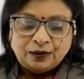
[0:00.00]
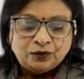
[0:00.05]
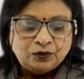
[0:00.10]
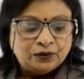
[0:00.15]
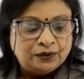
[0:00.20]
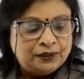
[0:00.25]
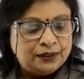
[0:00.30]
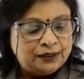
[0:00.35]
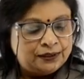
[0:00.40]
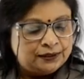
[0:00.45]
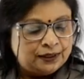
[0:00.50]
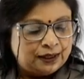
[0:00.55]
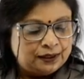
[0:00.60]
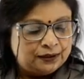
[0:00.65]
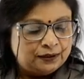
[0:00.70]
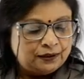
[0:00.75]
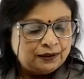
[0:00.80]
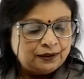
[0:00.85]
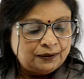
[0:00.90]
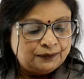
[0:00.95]
So these
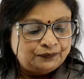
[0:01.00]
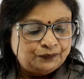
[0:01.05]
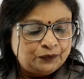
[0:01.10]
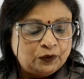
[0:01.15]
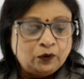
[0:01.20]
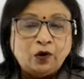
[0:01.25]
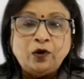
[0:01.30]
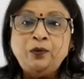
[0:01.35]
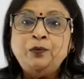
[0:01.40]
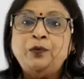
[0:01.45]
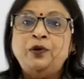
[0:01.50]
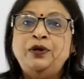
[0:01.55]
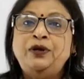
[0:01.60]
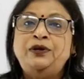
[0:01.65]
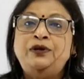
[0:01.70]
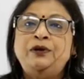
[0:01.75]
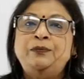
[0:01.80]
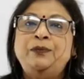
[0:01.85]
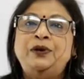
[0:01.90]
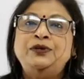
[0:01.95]
are the
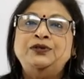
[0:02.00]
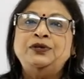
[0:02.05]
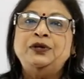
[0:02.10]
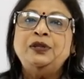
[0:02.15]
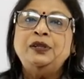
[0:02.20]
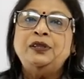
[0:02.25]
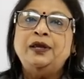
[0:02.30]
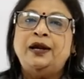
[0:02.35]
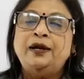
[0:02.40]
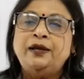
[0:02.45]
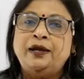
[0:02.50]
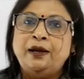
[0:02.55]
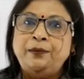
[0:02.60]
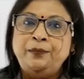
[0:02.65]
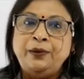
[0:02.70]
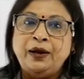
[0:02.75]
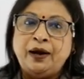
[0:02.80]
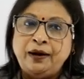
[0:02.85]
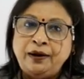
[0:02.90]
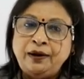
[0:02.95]
non-monetary measures that
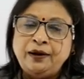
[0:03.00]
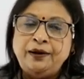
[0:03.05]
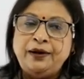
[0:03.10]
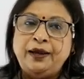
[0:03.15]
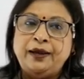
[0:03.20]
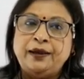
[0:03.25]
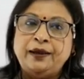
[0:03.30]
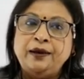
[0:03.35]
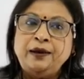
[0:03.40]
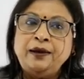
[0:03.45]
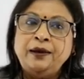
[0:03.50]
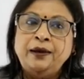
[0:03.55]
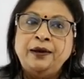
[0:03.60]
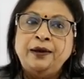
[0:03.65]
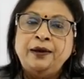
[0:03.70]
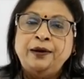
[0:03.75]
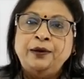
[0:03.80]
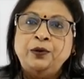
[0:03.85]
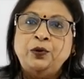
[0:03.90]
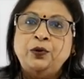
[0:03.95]
can be undertaken
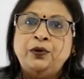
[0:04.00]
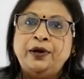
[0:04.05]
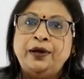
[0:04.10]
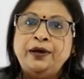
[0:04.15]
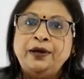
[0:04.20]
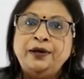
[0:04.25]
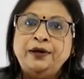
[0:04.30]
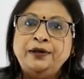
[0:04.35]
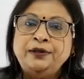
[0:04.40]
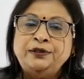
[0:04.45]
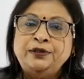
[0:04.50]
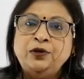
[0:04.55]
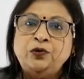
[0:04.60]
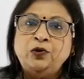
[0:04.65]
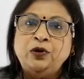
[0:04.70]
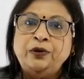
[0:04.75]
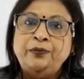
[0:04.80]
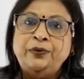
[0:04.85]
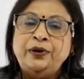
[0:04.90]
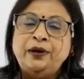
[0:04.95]
to correct
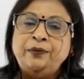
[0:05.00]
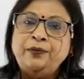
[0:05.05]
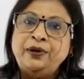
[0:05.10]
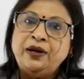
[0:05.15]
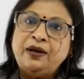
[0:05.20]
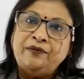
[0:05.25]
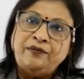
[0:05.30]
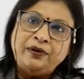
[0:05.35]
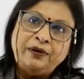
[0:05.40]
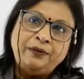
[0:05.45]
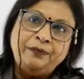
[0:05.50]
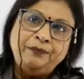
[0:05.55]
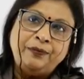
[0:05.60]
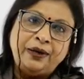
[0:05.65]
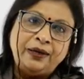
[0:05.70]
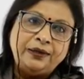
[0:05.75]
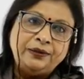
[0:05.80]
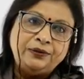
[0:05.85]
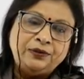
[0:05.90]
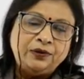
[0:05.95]
disequilibrium in our
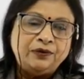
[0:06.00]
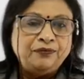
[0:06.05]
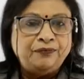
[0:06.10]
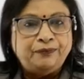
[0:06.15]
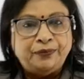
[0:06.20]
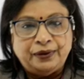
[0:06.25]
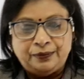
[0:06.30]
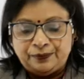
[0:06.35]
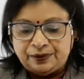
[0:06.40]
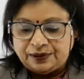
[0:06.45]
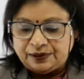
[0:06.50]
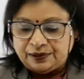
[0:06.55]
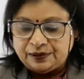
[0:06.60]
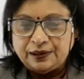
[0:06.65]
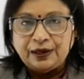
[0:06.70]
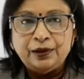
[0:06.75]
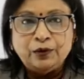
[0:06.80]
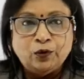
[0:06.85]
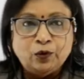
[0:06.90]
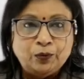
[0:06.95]
balance of payment.
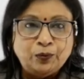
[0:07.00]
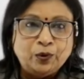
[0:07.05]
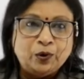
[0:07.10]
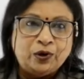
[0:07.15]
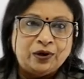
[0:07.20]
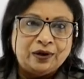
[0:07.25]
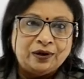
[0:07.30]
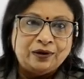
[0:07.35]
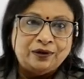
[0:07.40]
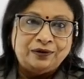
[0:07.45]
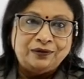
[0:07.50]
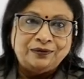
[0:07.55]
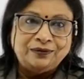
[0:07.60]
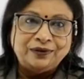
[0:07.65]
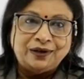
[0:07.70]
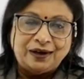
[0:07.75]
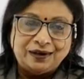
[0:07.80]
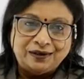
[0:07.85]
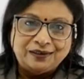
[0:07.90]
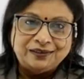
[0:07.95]
I hope you are
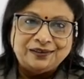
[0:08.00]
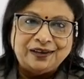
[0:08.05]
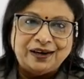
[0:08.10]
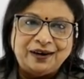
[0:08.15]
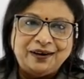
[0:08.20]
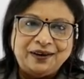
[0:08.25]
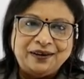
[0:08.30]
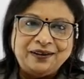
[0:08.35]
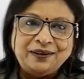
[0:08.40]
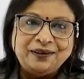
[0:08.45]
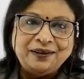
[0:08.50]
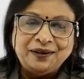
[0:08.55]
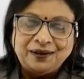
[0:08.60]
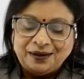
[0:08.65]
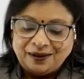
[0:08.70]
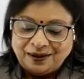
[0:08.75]
understanding.